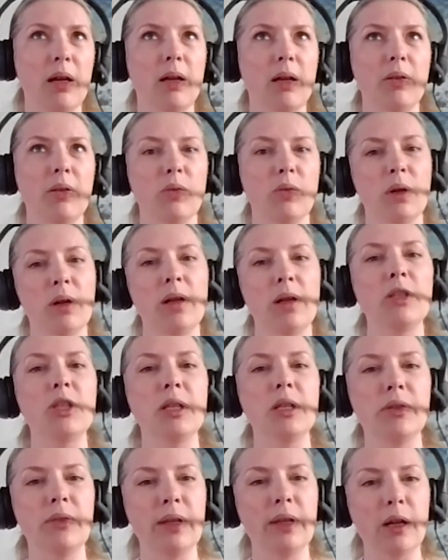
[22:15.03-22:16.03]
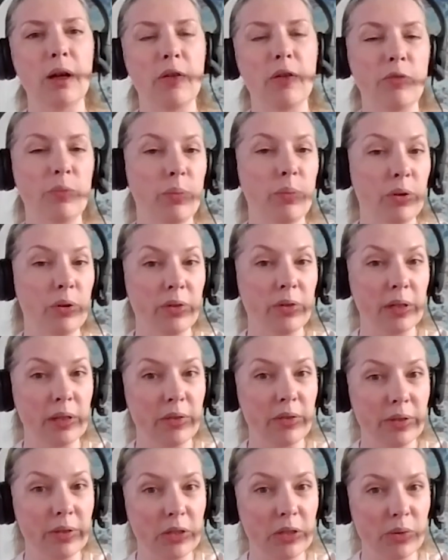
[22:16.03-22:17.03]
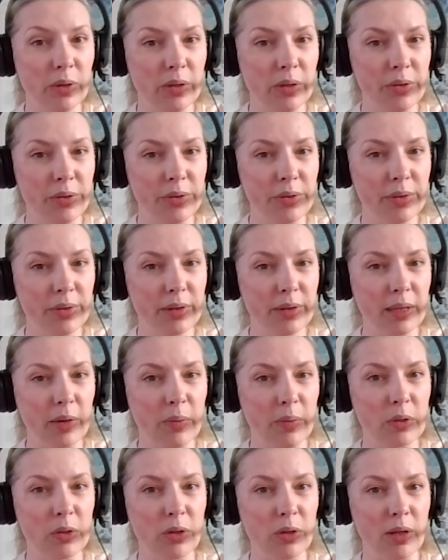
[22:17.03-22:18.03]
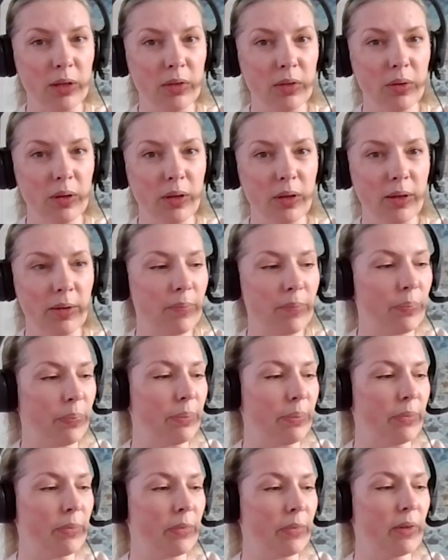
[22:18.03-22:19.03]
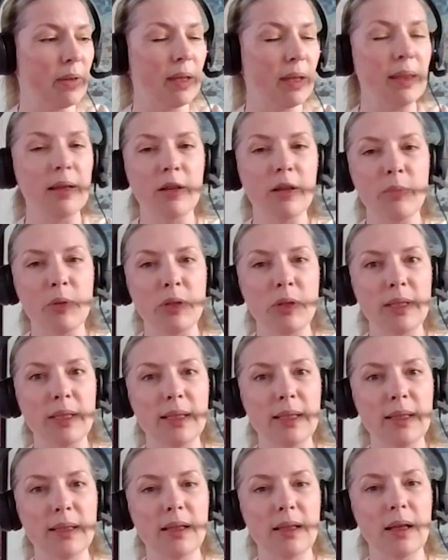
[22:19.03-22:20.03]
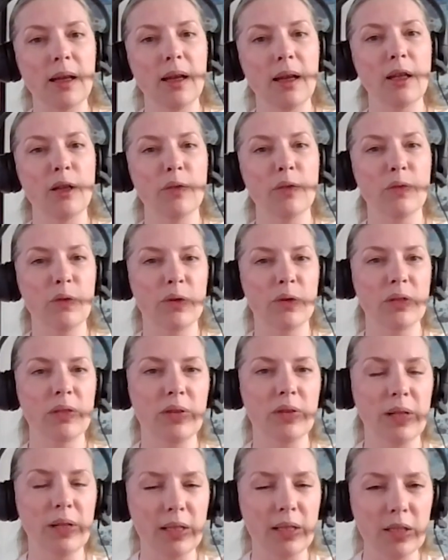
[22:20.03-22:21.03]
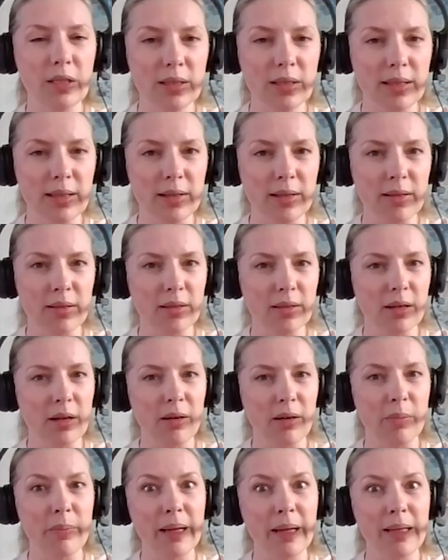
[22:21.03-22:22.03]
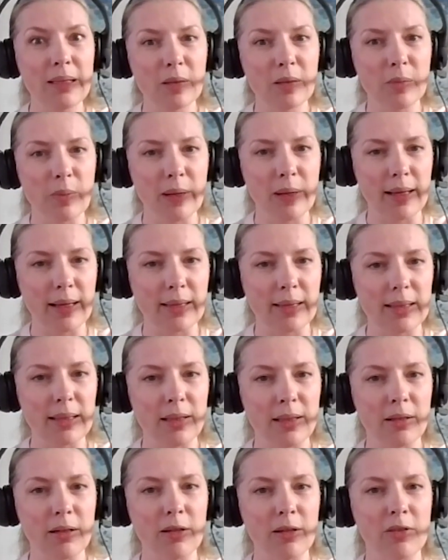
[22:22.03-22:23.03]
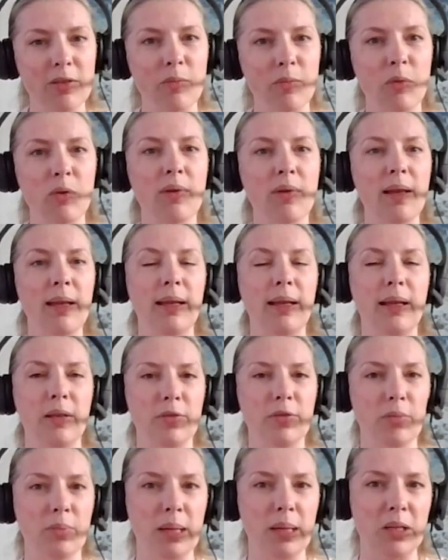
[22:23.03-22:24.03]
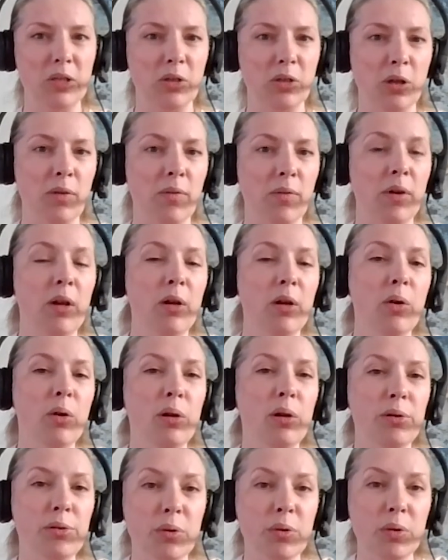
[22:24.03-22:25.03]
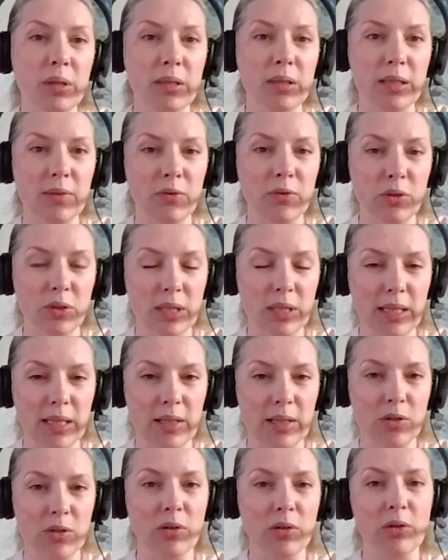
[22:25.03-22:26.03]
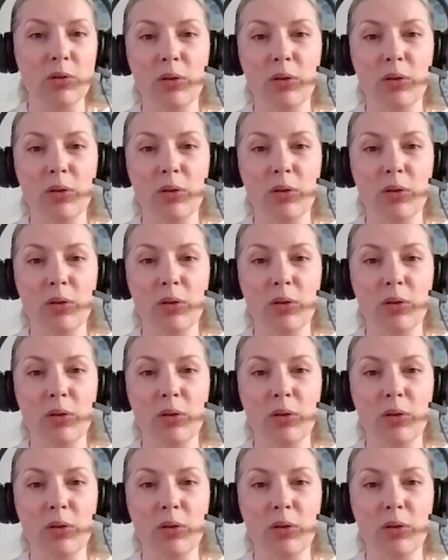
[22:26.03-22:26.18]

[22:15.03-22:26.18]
to a large degree of burial rituals that was done in the communities. And of course, the religious leaders are best placed in regards of providing information of alternative routines or